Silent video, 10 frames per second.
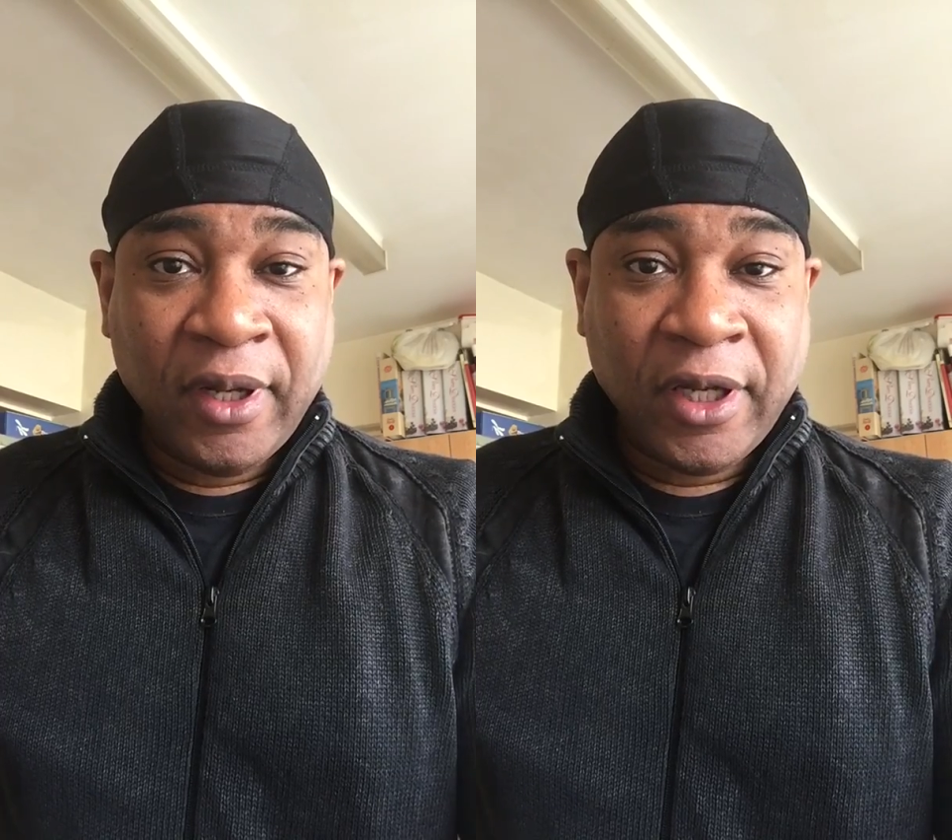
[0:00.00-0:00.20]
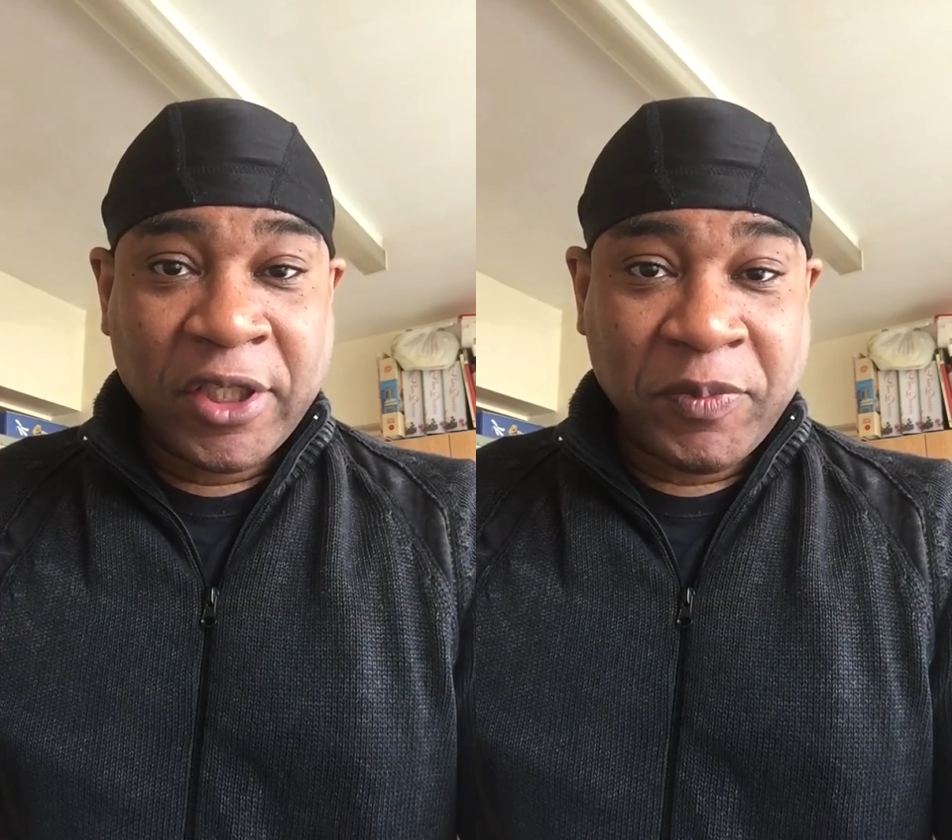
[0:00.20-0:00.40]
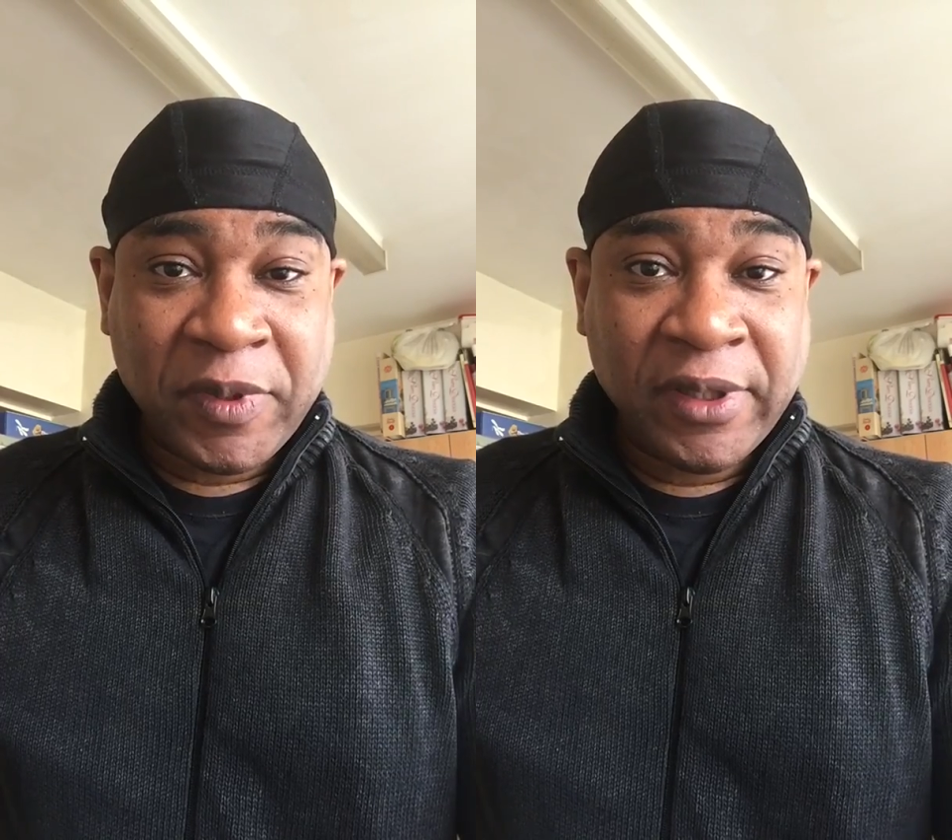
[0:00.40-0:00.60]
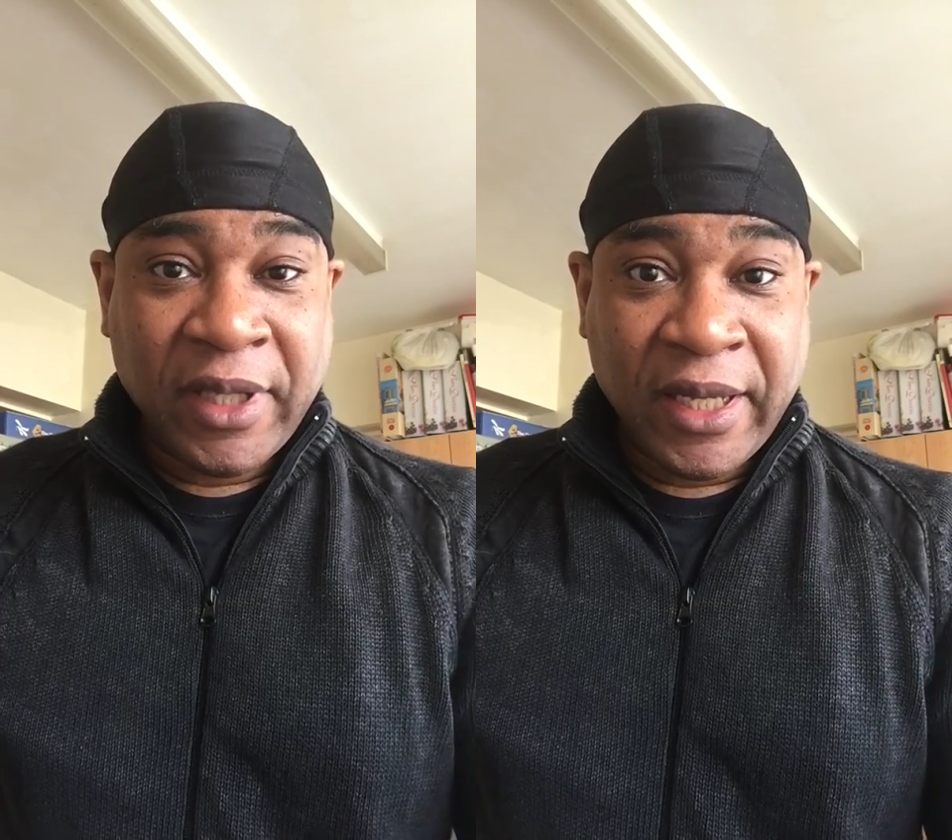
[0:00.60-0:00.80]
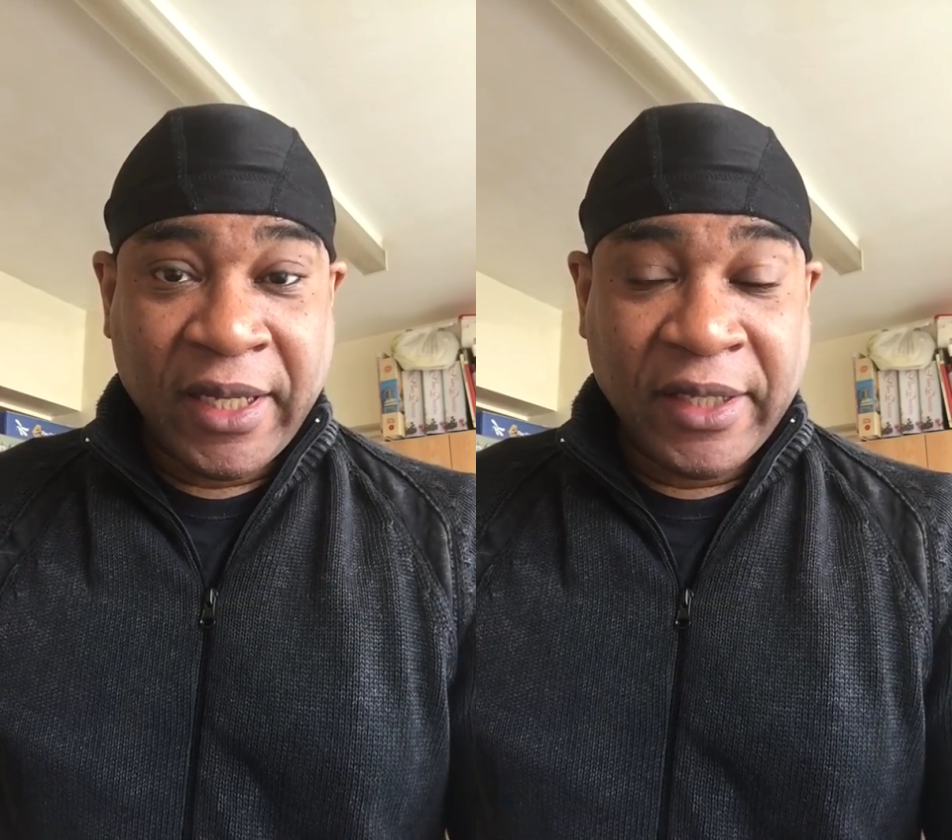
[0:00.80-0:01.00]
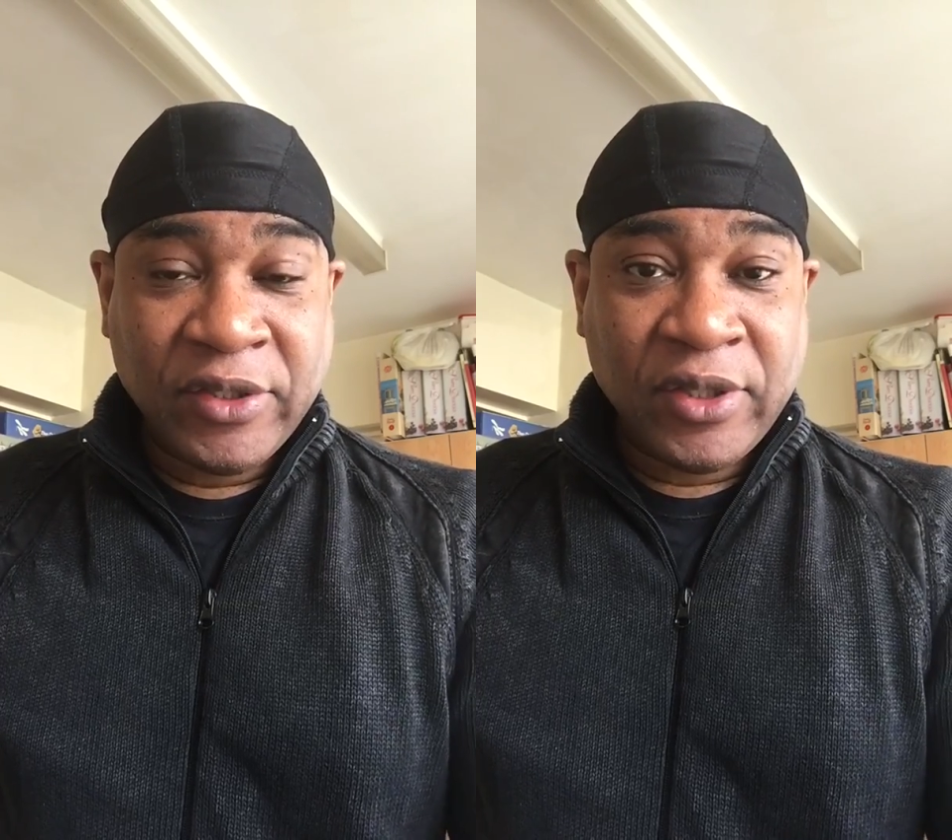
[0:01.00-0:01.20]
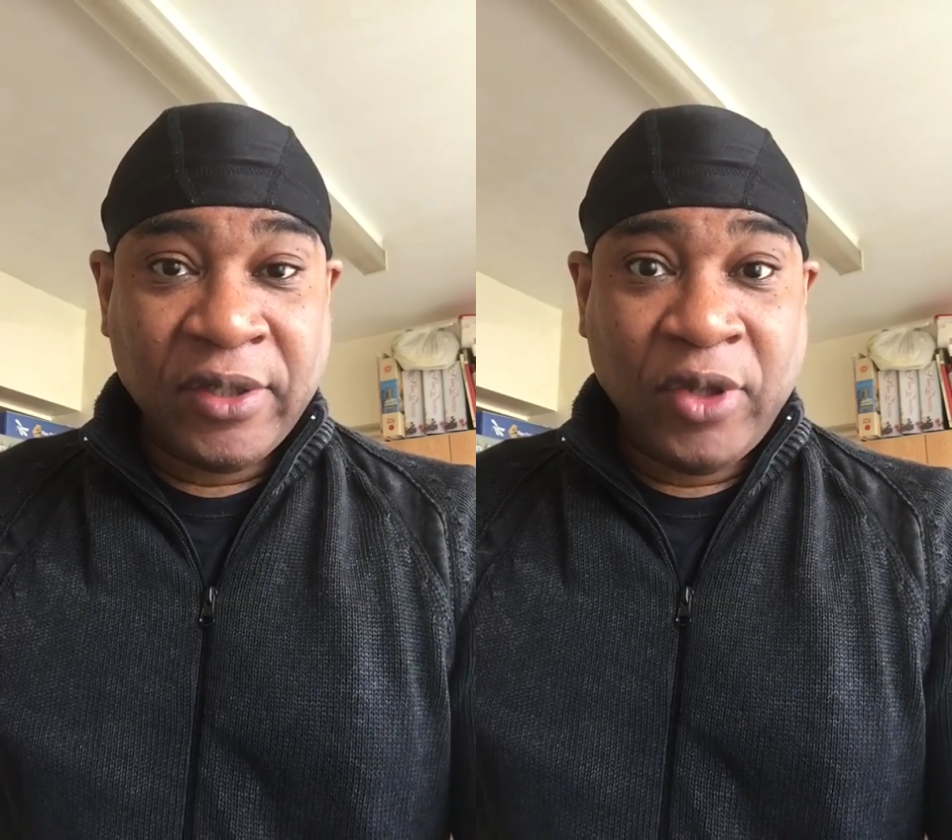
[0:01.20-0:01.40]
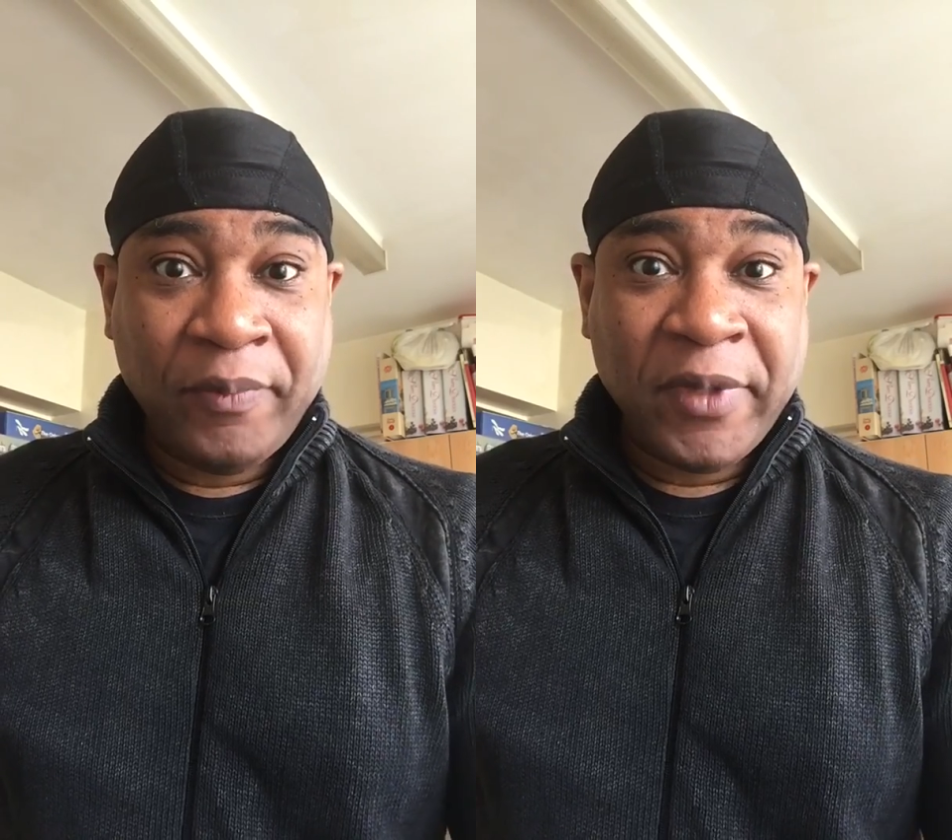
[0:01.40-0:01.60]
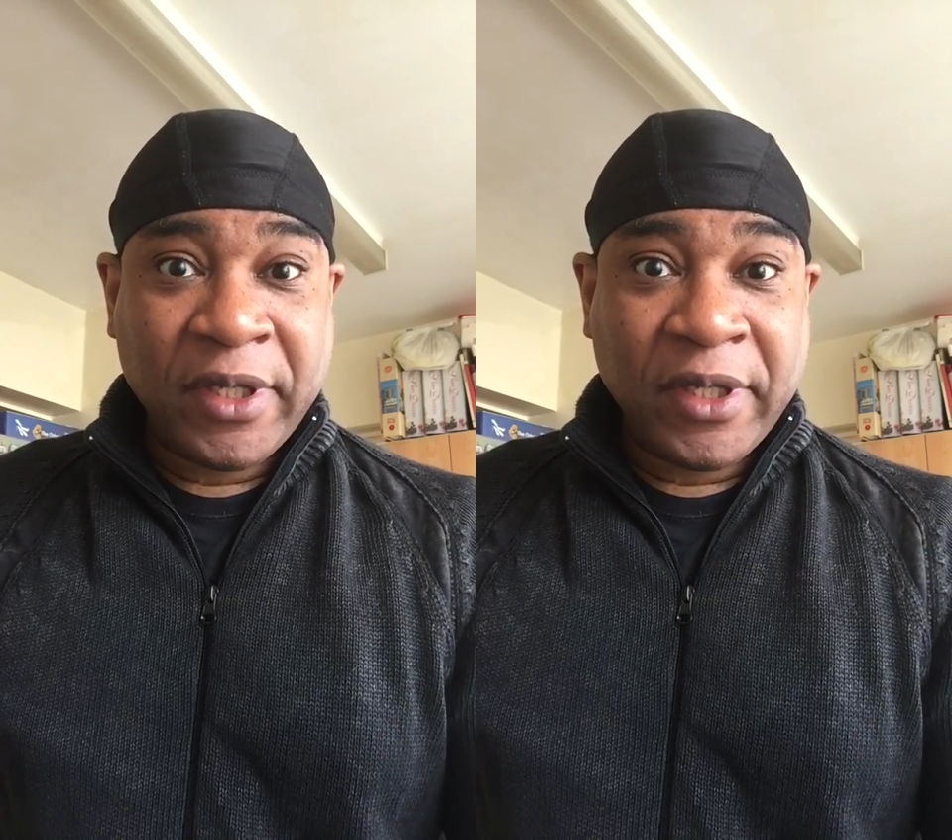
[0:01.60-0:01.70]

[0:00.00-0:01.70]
hospitalized, not